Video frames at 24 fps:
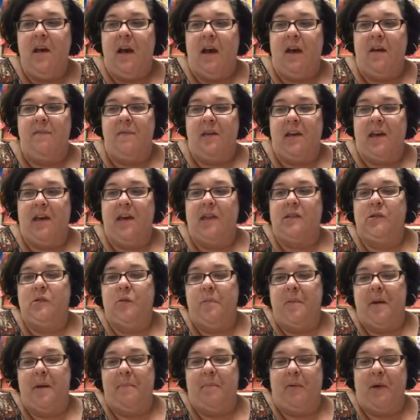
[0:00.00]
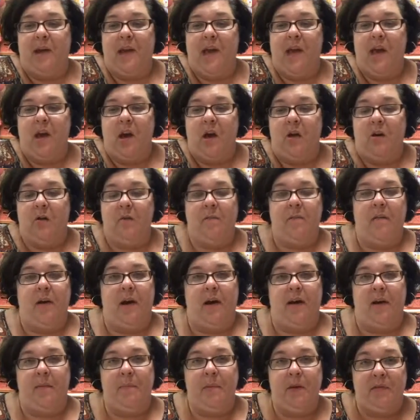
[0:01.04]
The kids will be bringing home
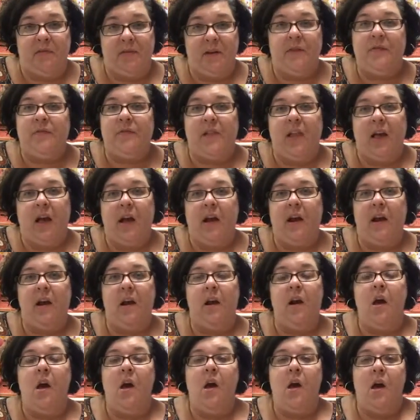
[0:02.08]
a book fair flyer.